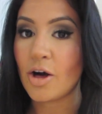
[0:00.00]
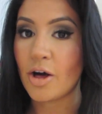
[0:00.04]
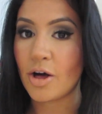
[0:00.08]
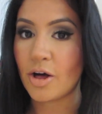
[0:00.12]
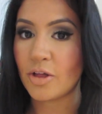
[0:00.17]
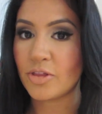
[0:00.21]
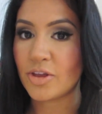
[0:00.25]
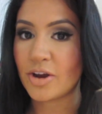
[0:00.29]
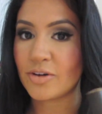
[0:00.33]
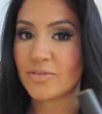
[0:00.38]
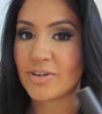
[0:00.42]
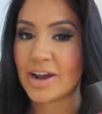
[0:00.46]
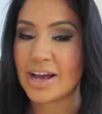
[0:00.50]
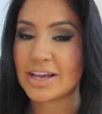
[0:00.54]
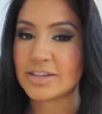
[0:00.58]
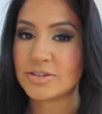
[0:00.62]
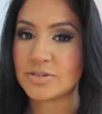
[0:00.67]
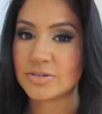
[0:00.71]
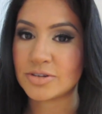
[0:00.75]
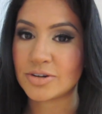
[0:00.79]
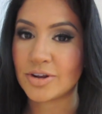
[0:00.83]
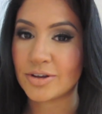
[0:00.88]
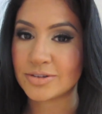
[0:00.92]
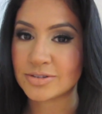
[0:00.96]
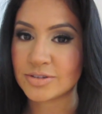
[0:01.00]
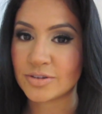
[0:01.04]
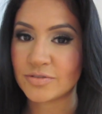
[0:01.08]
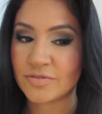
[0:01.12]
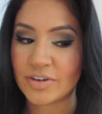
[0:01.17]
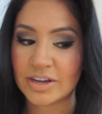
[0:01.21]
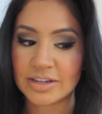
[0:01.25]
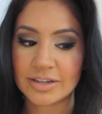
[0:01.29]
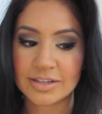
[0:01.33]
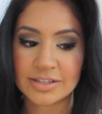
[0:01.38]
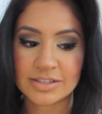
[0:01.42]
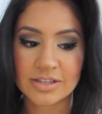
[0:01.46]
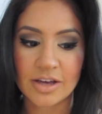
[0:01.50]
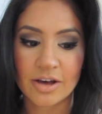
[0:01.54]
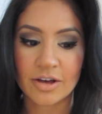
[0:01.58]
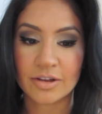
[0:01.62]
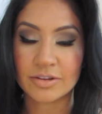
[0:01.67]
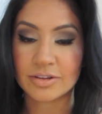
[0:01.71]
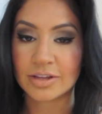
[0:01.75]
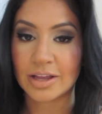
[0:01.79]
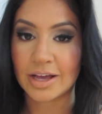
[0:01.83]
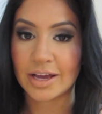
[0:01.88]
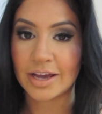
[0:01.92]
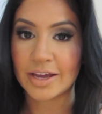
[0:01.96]
All That Razz. You can also find this
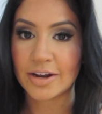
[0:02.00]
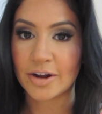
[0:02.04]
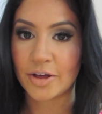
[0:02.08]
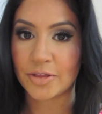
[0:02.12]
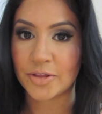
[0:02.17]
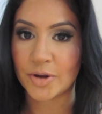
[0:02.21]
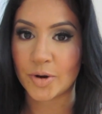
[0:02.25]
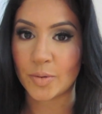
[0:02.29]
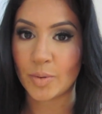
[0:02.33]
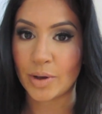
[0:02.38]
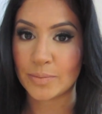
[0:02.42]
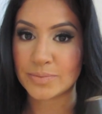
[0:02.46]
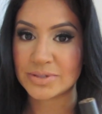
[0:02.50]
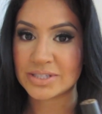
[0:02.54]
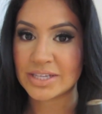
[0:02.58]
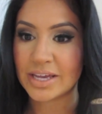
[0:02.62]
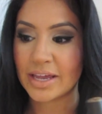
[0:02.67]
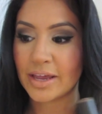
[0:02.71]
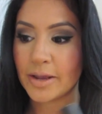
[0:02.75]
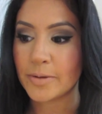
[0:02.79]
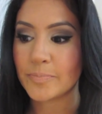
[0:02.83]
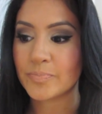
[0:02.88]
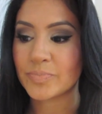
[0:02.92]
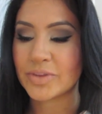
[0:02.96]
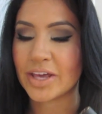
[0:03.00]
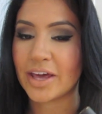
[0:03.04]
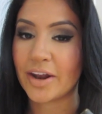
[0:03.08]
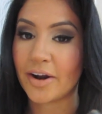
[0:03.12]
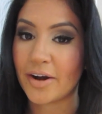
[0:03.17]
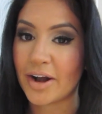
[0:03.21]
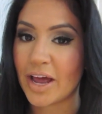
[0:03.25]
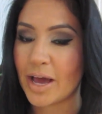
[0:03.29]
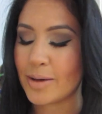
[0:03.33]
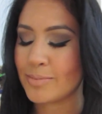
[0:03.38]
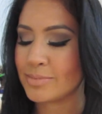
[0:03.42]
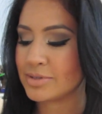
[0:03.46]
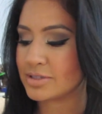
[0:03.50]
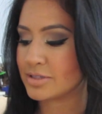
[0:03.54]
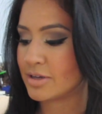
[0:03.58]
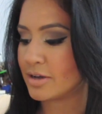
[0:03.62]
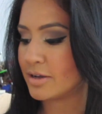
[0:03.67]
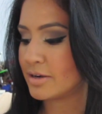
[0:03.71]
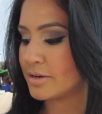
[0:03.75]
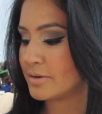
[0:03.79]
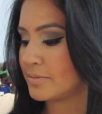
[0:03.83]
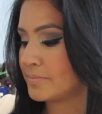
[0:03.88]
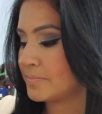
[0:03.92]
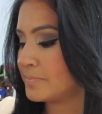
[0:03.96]
online on their website and on
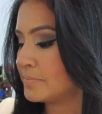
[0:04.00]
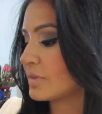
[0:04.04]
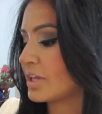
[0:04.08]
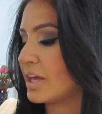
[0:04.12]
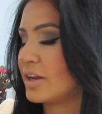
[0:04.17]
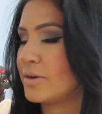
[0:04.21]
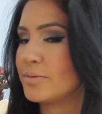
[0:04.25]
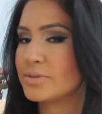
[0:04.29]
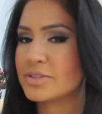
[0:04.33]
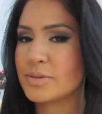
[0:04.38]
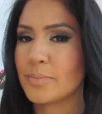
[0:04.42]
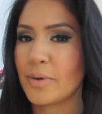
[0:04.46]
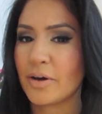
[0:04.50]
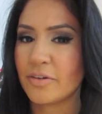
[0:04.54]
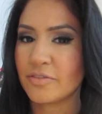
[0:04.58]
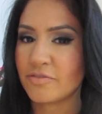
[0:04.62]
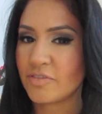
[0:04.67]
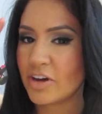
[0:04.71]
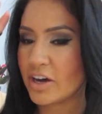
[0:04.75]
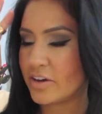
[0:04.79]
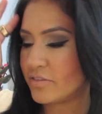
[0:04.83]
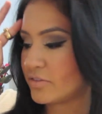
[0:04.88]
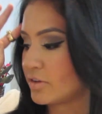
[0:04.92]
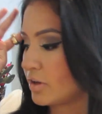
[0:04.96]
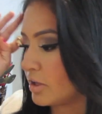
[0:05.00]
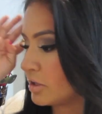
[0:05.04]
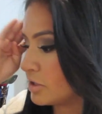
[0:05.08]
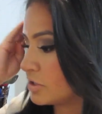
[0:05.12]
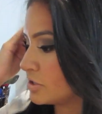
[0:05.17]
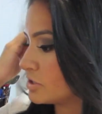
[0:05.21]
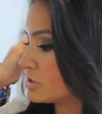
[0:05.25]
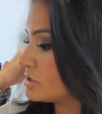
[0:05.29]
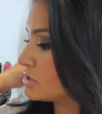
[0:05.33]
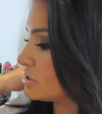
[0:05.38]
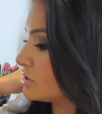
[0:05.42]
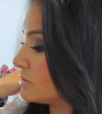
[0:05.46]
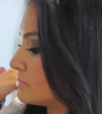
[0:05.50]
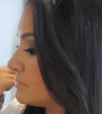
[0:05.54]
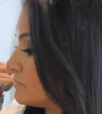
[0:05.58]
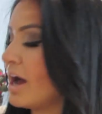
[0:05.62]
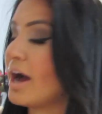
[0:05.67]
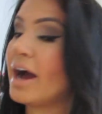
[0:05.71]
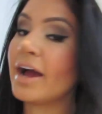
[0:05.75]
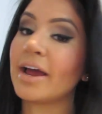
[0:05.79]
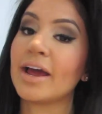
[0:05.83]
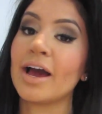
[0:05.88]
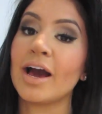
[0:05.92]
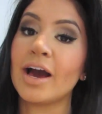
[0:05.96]
Amazon, and it was about five dollars.
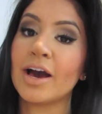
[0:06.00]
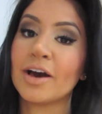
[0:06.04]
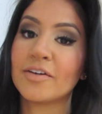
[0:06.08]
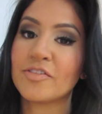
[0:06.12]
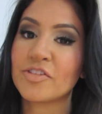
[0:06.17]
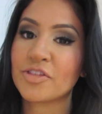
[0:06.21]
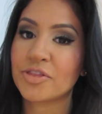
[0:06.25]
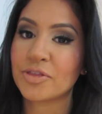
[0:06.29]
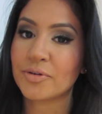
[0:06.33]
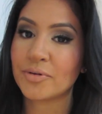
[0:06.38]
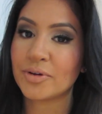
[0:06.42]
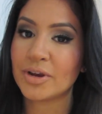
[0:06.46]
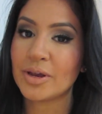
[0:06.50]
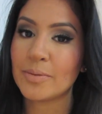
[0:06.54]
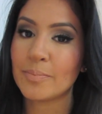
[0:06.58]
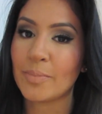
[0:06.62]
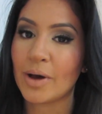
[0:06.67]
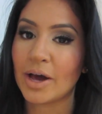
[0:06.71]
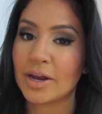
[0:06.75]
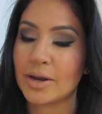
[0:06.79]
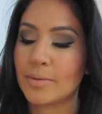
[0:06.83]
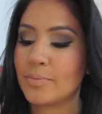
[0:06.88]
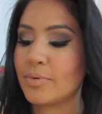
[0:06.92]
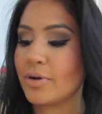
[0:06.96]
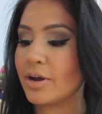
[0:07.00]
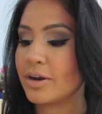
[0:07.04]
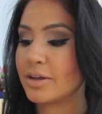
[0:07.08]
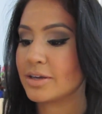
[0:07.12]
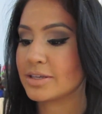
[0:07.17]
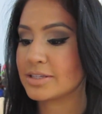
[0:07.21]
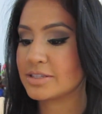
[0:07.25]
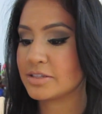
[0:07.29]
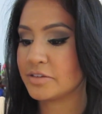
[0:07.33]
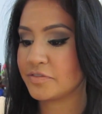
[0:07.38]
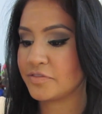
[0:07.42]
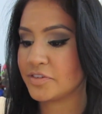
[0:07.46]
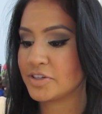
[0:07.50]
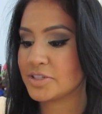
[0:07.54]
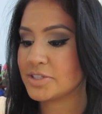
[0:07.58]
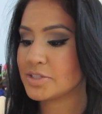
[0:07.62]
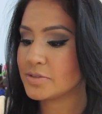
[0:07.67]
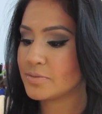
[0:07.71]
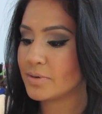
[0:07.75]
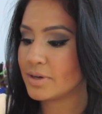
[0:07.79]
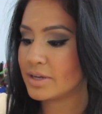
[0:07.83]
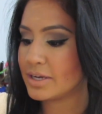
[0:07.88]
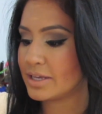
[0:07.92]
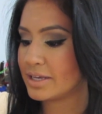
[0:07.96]
I have three body products. The
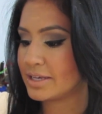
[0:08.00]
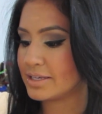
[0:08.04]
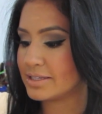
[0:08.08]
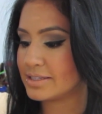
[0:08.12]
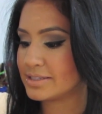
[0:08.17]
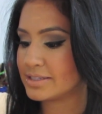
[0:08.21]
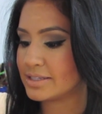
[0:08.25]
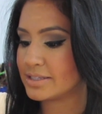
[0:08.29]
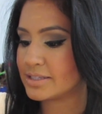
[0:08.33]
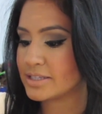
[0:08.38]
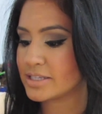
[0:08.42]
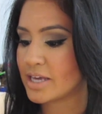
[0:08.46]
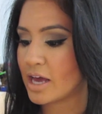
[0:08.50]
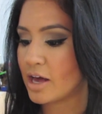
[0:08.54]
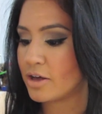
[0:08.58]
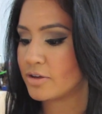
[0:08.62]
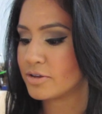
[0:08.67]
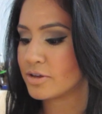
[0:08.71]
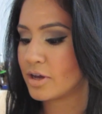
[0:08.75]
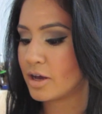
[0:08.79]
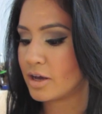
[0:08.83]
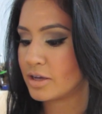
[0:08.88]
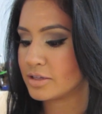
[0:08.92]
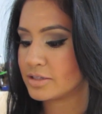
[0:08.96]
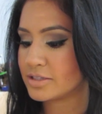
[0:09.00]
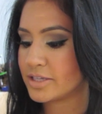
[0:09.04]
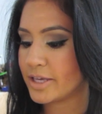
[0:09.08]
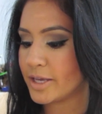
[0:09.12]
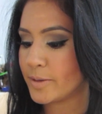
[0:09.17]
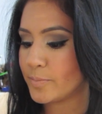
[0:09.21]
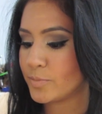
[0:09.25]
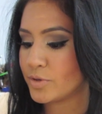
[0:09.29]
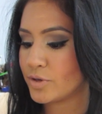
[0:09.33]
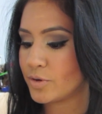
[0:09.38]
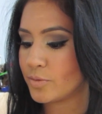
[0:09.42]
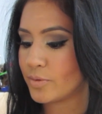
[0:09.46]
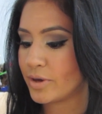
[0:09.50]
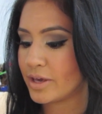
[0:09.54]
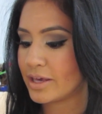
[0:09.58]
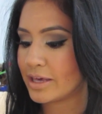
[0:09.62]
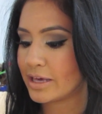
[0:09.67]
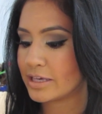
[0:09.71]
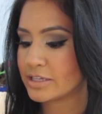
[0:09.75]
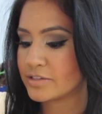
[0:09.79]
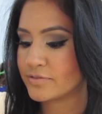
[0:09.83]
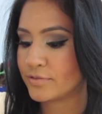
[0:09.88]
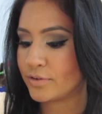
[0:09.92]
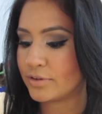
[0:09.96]
first one is this Calgon Take Me
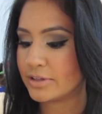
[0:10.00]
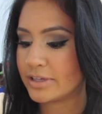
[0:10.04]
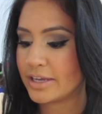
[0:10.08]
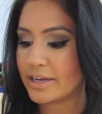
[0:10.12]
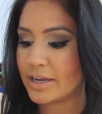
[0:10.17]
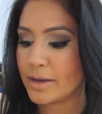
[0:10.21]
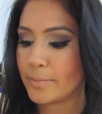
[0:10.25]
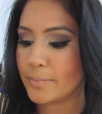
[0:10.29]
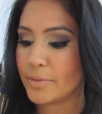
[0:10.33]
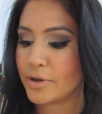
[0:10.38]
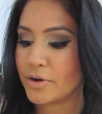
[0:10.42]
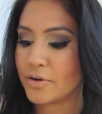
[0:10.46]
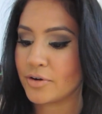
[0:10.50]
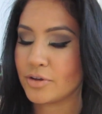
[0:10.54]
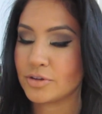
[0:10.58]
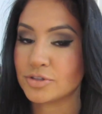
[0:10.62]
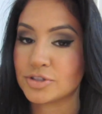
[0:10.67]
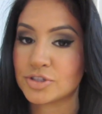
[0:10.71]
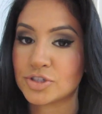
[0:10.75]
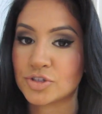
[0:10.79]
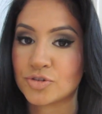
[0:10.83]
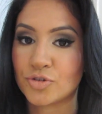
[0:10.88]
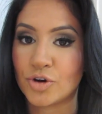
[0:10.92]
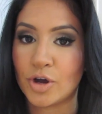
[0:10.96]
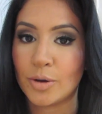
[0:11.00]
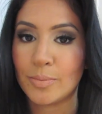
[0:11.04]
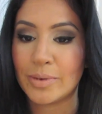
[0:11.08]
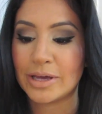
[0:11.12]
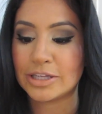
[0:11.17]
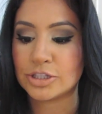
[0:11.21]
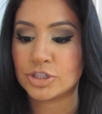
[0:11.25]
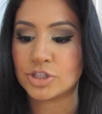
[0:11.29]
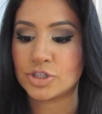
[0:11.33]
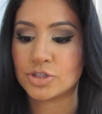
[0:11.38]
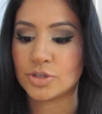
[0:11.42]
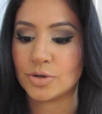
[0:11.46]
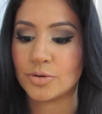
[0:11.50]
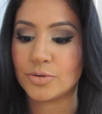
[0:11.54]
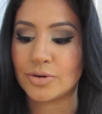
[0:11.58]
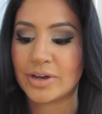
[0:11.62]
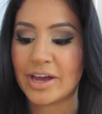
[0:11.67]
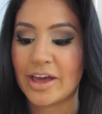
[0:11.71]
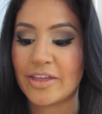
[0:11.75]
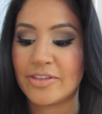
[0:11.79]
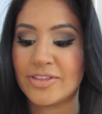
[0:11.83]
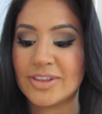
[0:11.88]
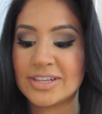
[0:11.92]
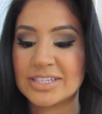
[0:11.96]
Away Exfoliating Minerals Scrub and
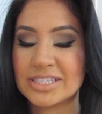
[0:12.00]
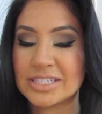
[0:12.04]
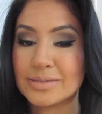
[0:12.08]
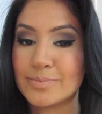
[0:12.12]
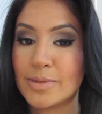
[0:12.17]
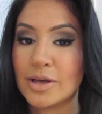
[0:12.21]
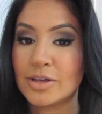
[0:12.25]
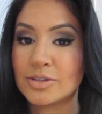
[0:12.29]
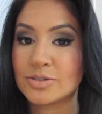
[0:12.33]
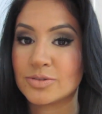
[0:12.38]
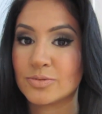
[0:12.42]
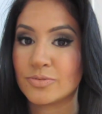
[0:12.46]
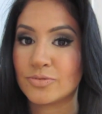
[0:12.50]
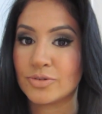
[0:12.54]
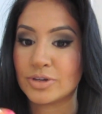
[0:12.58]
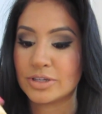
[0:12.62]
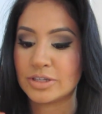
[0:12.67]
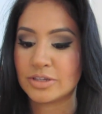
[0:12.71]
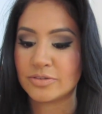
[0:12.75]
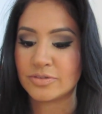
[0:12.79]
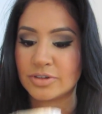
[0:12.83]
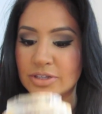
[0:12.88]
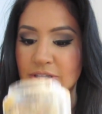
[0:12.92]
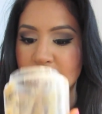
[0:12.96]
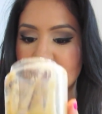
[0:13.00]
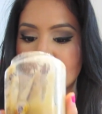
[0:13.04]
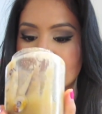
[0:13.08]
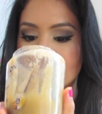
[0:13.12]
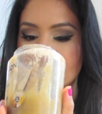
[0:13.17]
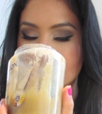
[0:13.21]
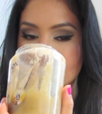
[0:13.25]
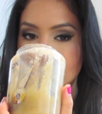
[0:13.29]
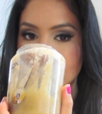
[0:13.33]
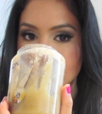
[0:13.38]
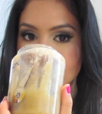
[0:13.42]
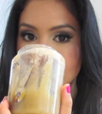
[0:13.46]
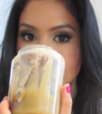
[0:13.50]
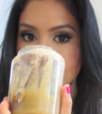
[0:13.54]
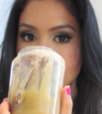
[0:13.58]
Soak, and this smells really, really good.